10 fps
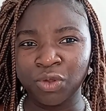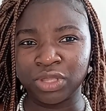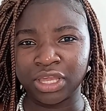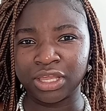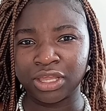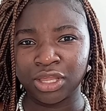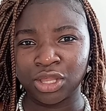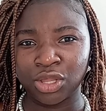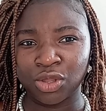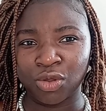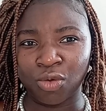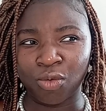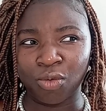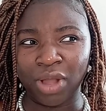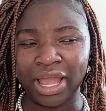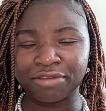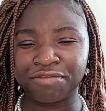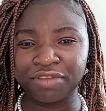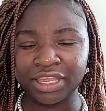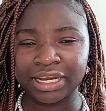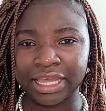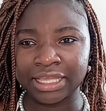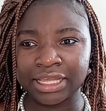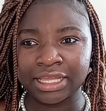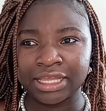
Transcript: Okay, I feel like